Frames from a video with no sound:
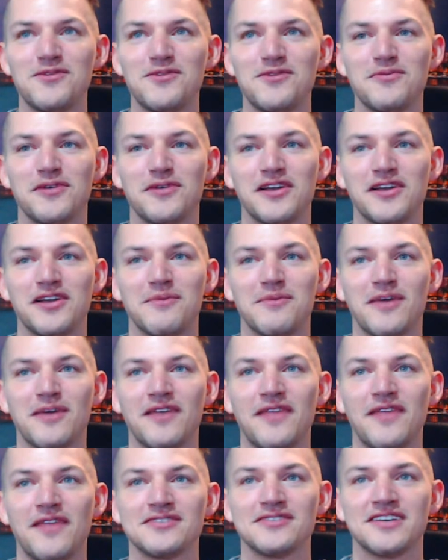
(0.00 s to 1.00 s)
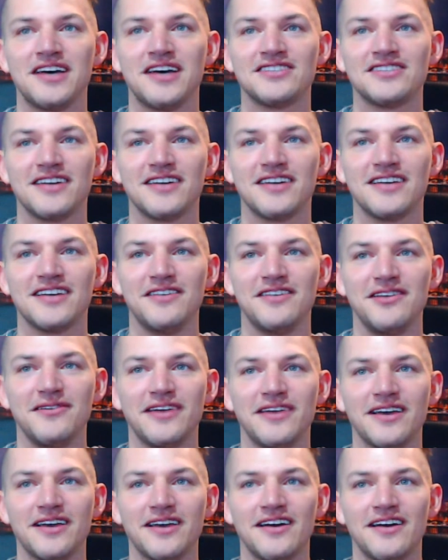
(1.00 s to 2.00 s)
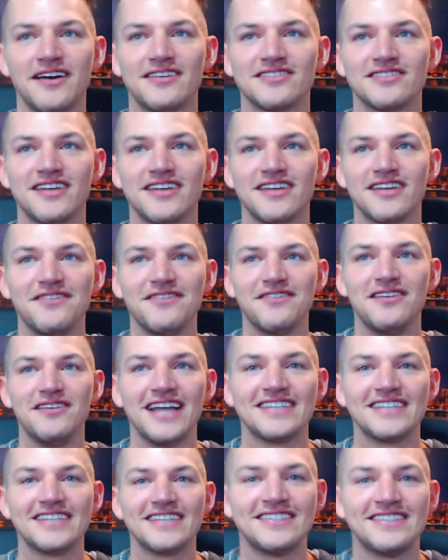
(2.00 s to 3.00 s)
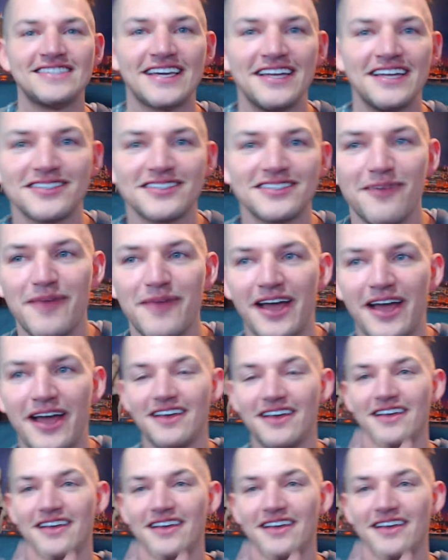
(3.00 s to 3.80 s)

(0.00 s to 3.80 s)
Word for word: doing pretty good, man. That was I tried giving you that sick intro, man.